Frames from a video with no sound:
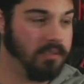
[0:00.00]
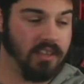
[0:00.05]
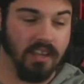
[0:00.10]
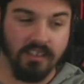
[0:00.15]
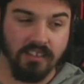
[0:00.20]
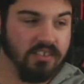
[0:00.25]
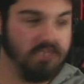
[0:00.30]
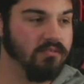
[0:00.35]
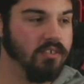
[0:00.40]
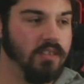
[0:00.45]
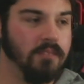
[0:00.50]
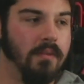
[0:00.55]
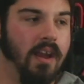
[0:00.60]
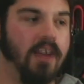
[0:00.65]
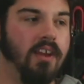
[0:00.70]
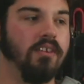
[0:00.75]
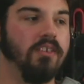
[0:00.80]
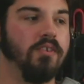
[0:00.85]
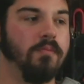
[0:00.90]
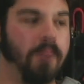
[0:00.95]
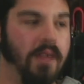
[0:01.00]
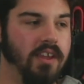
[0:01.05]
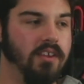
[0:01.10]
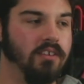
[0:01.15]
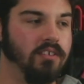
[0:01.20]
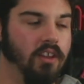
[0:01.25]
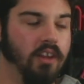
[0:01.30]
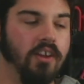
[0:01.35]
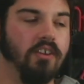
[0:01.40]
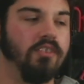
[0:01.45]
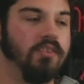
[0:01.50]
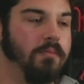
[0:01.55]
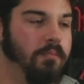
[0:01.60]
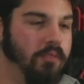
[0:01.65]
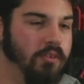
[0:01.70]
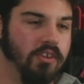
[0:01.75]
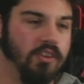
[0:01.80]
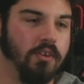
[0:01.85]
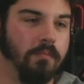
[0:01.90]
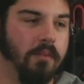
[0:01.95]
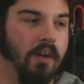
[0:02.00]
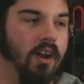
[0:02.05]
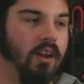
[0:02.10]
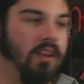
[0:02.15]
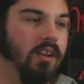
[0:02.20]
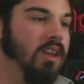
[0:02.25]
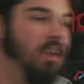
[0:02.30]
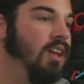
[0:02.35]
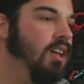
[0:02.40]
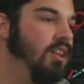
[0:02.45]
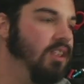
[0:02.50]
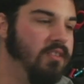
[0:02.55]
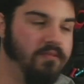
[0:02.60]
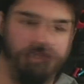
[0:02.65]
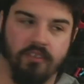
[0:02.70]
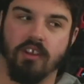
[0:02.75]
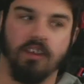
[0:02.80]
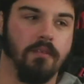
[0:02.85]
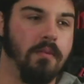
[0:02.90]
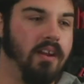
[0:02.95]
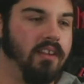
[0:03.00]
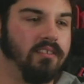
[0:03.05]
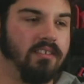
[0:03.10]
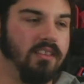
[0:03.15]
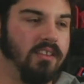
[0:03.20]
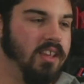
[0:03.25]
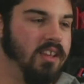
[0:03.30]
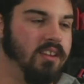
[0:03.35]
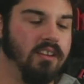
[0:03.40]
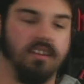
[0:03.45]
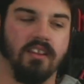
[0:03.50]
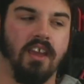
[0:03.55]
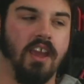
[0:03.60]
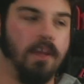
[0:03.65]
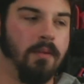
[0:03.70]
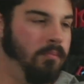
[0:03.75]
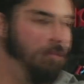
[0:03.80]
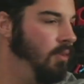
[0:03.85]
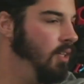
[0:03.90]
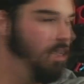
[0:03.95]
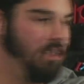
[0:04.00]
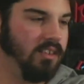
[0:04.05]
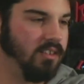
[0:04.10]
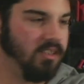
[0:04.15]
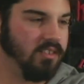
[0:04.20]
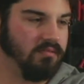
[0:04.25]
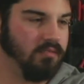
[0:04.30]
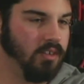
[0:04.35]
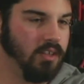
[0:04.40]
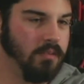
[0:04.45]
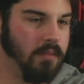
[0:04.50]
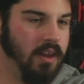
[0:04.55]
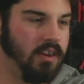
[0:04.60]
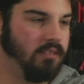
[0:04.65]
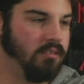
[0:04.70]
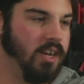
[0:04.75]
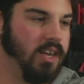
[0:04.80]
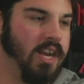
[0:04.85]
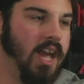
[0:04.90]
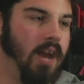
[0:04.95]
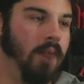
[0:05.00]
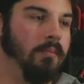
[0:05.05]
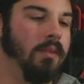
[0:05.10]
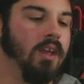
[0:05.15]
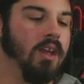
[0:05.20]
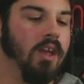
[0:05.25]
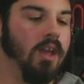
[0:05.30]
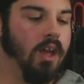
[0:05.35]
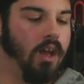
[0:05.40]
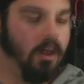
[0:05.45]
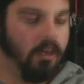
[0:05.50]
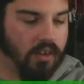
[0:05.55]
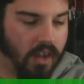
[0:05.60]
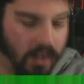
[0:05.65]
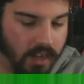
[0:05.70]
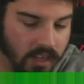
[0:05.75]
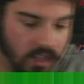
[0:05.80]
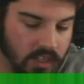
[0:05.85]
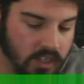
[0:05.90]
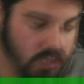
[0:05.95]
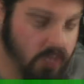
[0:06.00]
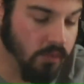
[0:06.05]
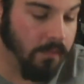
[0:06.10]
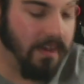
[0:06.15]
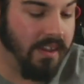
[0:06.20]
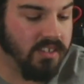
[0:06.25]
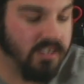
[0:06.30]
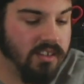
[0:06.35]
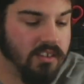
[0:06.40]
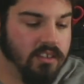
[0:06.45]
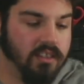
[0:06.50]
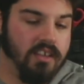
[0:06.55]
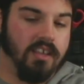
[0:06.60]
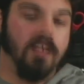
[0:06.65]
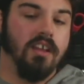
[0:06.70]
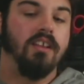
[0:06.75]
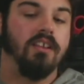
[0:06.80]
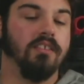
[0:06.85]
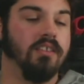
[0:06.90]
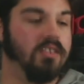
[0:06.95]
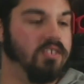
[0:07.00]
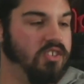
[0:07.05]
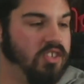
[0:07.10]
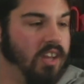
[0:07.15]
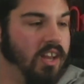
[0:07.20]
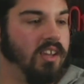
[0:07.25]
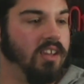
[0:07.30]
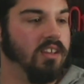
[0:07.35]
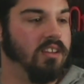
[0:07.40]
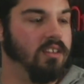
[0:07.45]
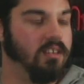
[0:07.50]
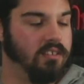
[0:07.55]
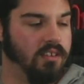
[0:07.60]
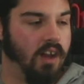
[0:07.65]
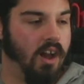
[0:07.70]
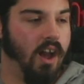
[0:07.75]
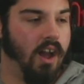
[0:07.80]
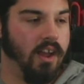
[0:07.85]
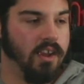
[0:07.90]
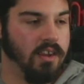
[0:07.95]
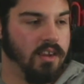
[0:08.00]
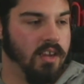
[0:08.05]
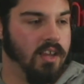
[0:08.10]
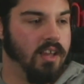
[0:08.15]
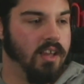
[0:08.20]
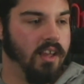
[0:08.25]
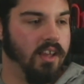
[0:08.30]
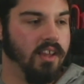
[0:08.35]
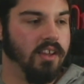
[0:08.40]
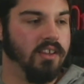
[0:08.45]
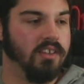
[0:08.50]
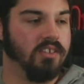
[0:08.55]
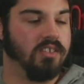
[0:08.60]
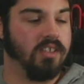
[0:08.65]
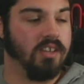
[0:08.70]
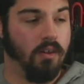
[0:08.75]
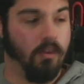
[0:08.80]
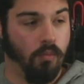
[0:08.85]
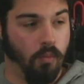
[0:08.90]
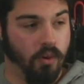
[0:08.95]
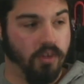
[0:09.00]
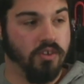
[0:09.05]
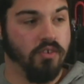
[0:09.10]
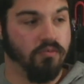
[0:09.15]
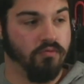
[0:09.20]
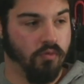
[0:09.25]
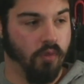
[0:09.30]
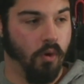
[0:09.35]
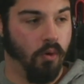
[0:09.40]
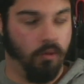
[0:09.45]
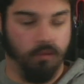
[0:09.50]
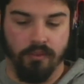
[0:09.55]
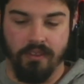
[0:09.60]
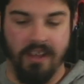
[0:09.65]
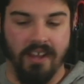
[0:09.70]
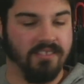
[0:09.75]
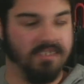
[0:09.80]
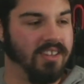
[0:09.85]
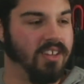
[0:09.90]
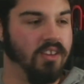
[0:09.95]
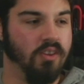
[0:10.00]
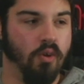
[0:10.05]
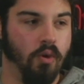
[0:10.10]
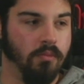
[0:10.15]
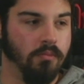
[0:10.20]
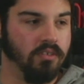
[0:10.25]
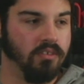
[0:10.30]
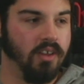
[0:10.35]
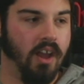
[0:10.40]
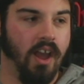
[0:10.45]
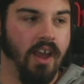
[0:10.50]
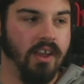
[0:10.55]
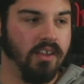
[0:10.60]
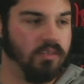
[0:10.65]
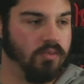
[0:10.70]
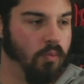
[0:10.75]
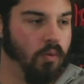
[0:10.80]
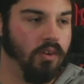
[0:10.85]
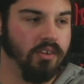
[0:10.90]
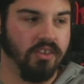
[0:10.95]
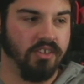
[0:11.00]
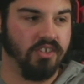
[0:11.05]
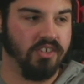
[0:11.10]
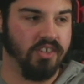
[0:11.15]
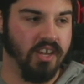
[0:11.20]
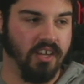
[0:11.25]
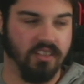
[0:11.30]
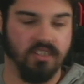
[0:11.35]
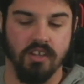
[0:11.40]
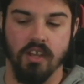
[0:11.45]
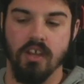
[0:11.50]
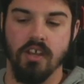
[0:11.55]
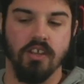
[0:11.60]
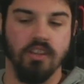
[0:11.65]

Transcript: But that doesn't really matter. You paint your lighter, you put it in your pocket, you forget about it to the end of the game. It doesn't really matter right now. Okay, so basically, the second die is what you roll. That's like a normal die. It's 1 to 6.